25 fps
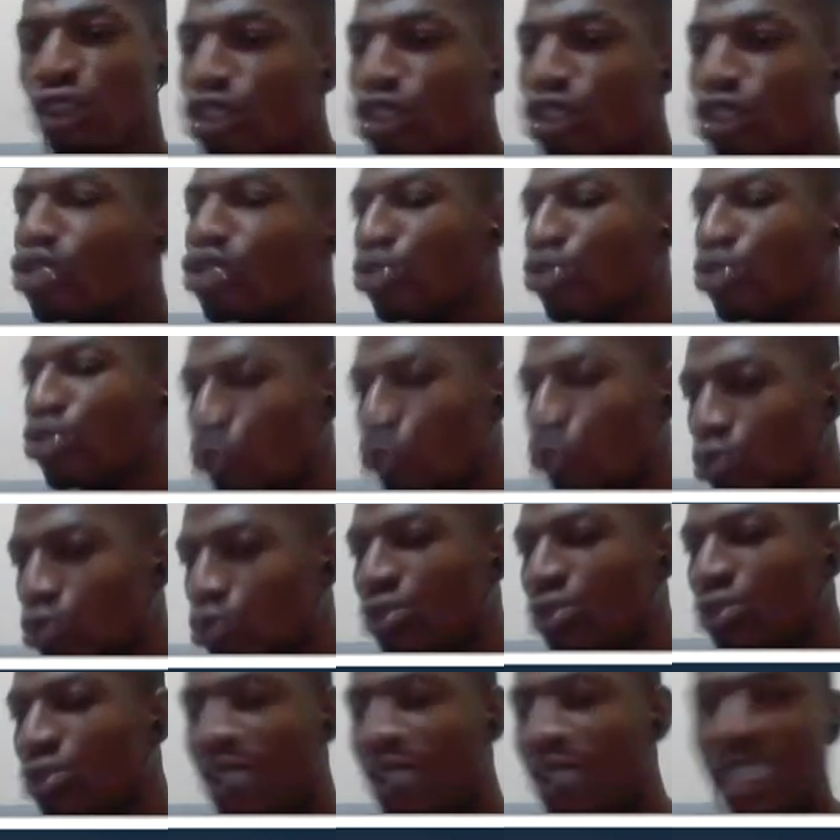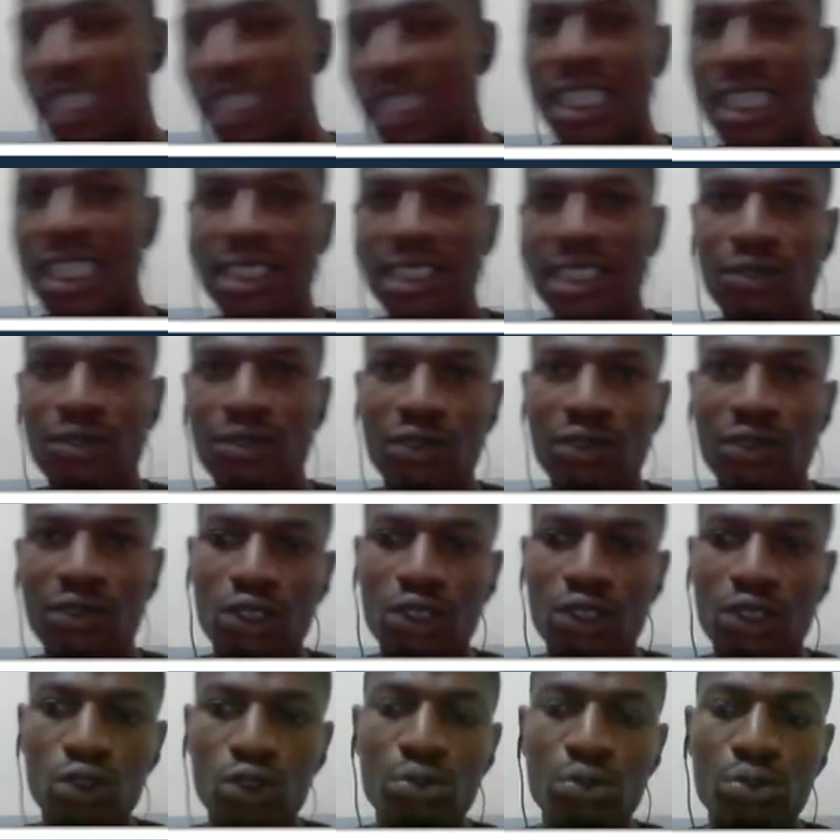Just 294
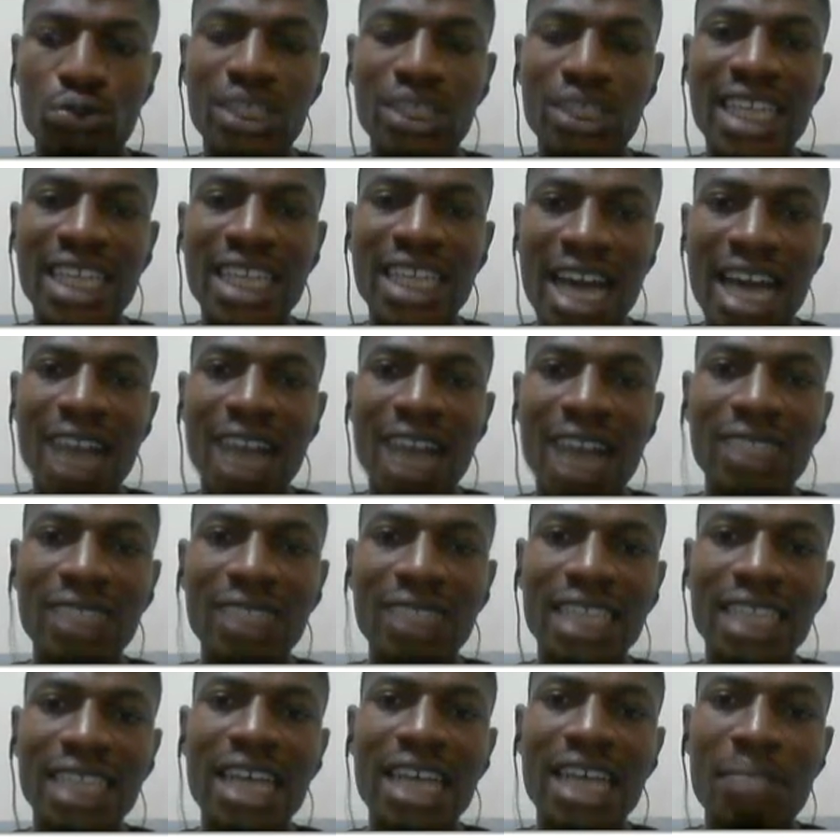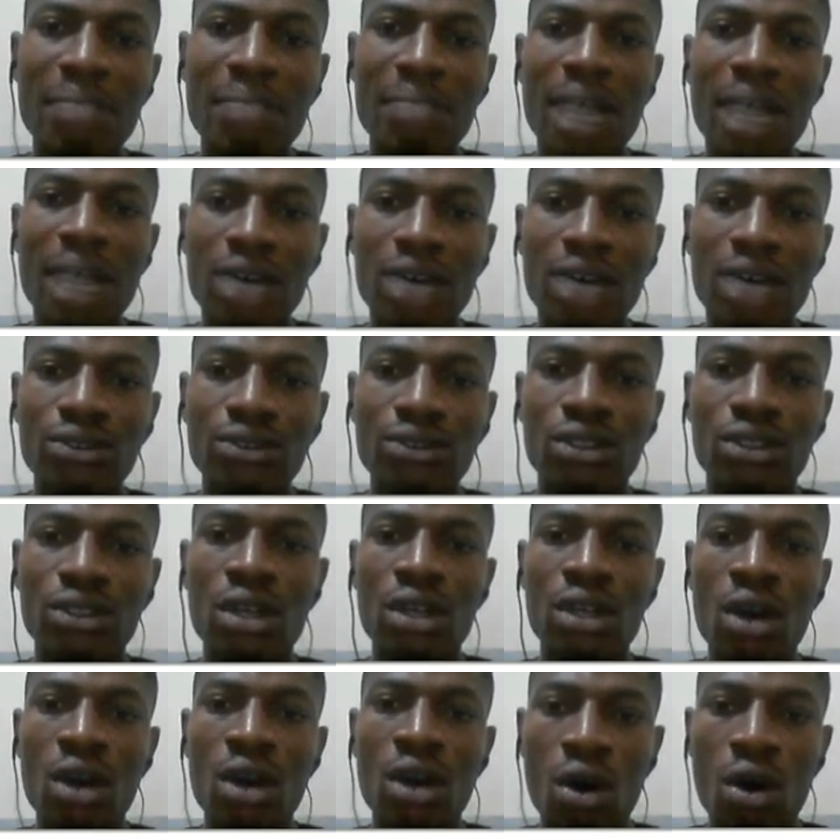videos, but they have that amount
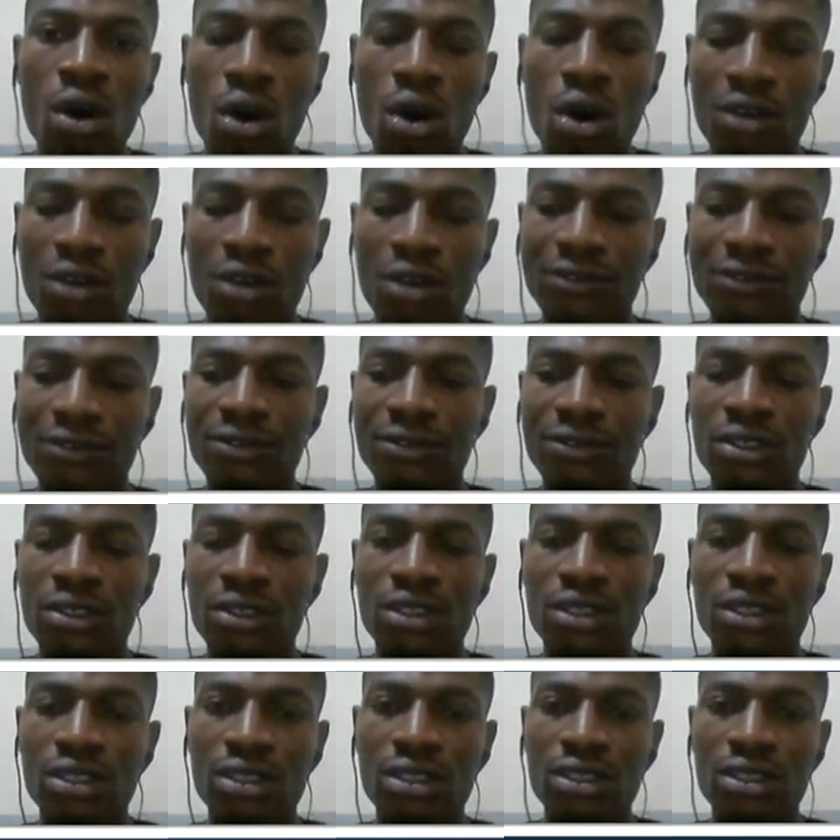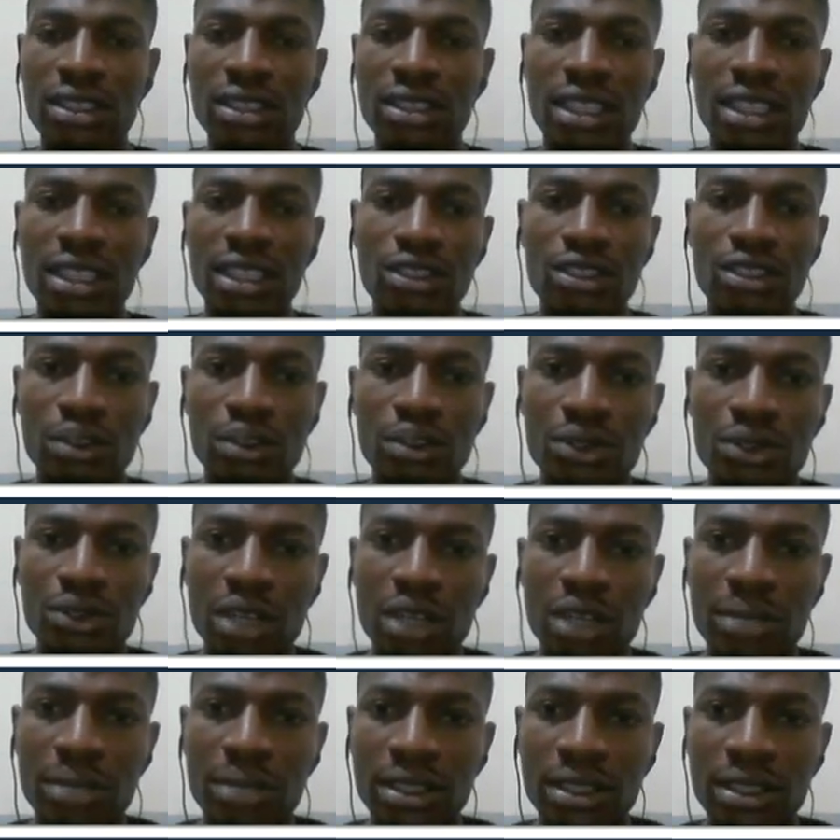of, you understand,
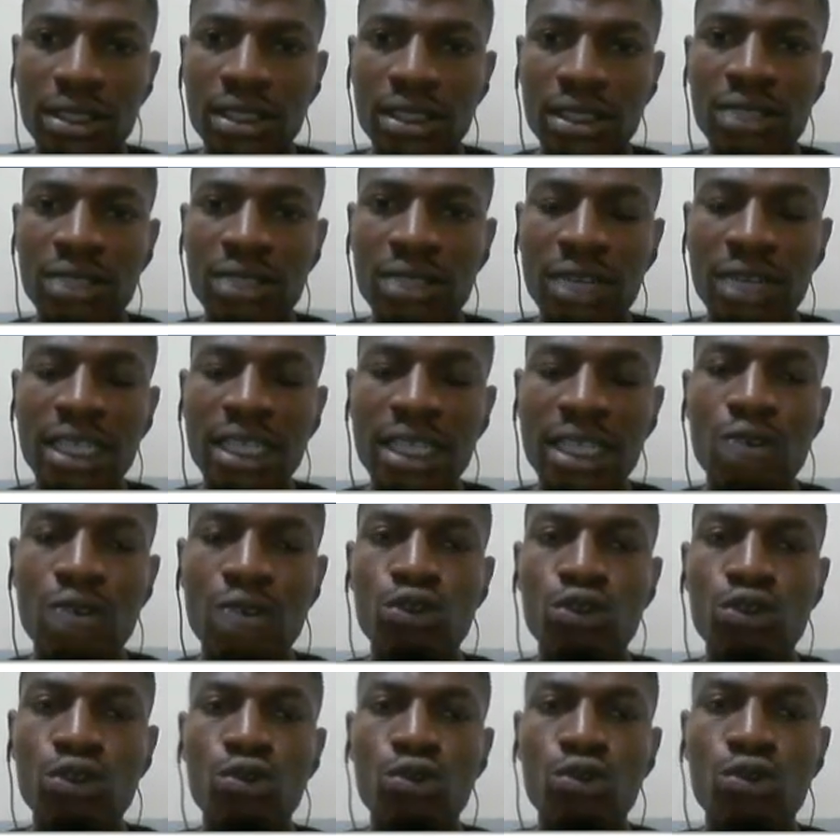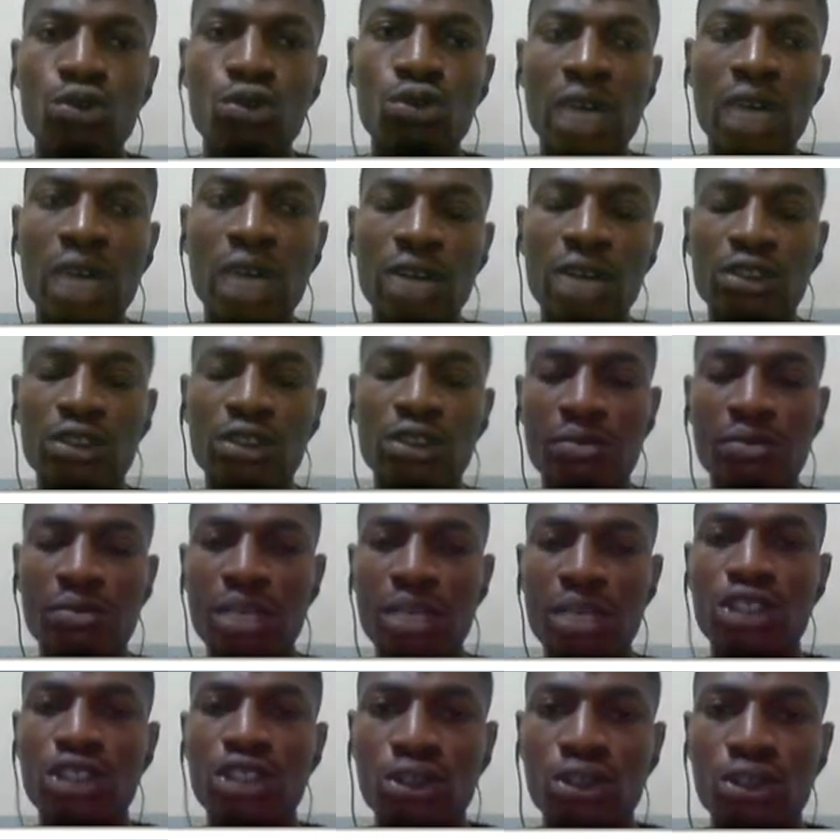subscribers, right? I will show you how to
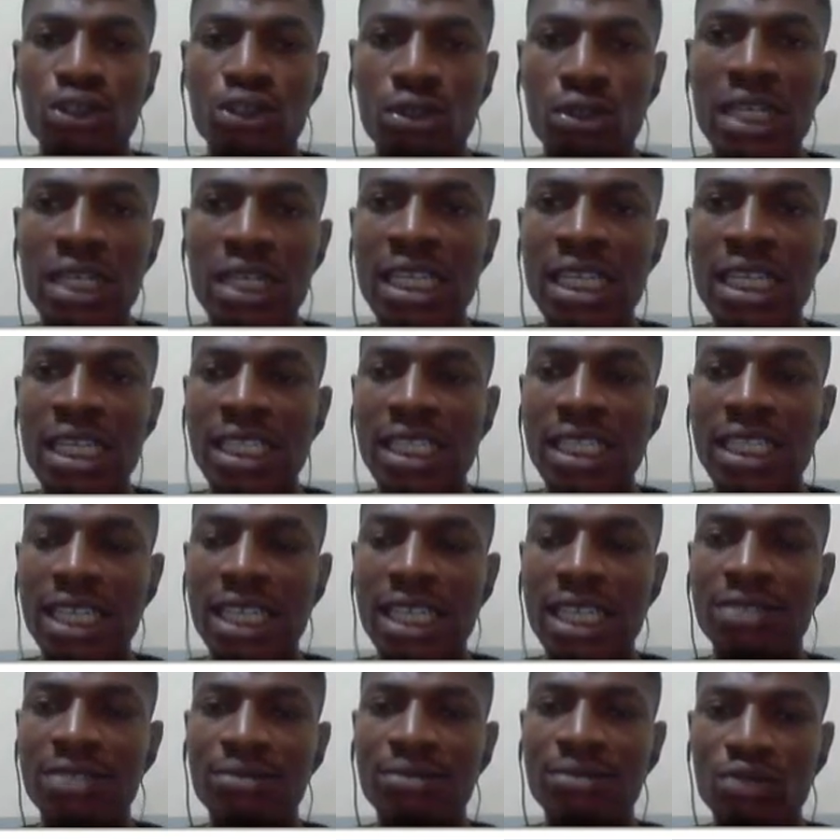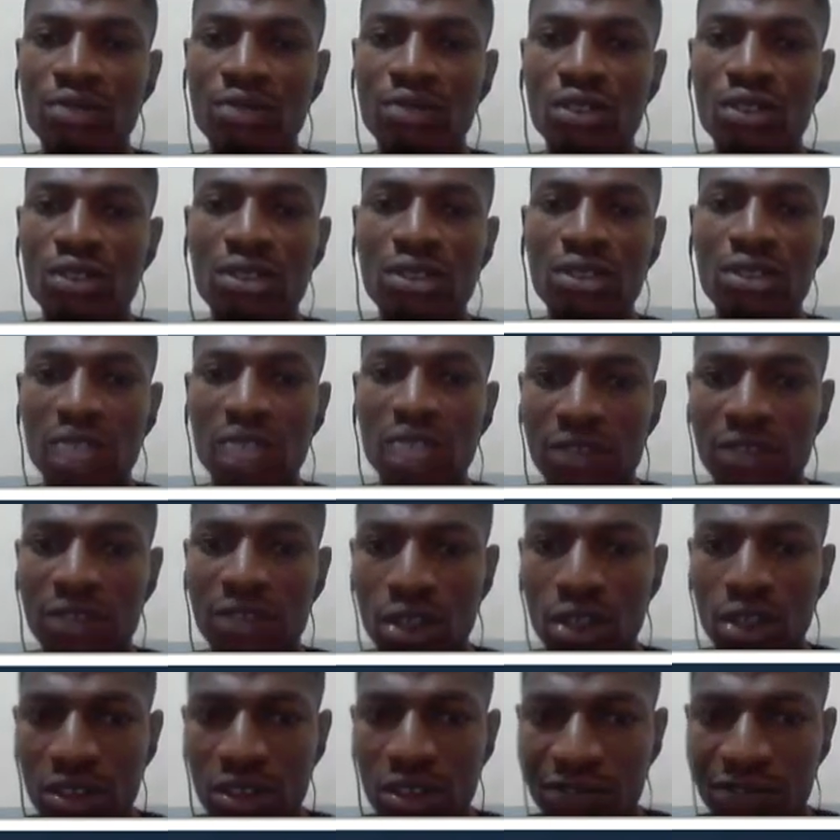make sure that you don't need to have a
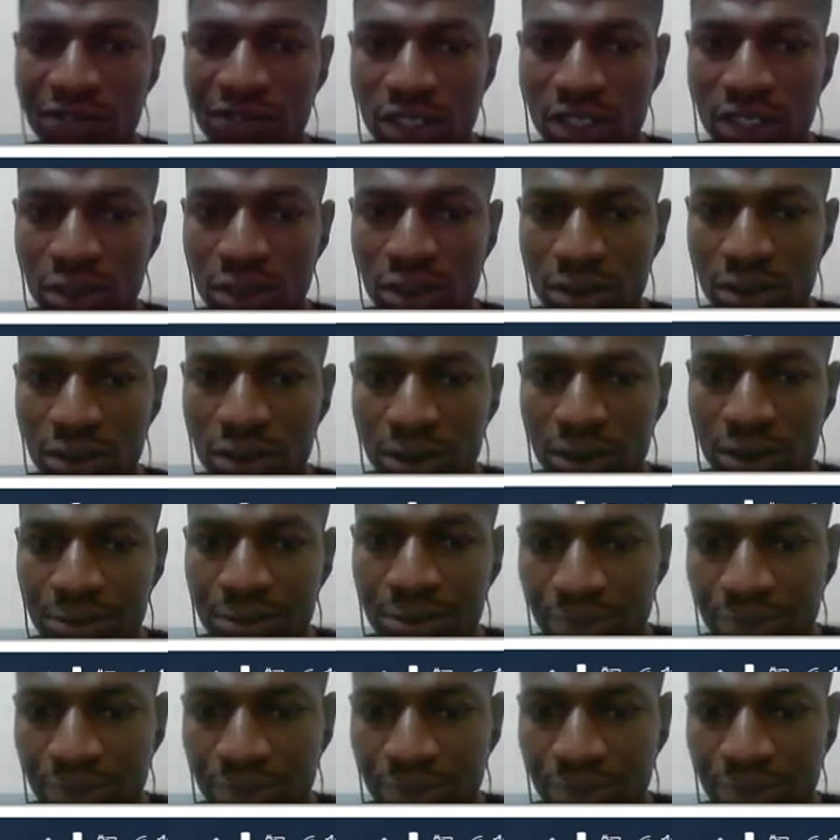lot of videos.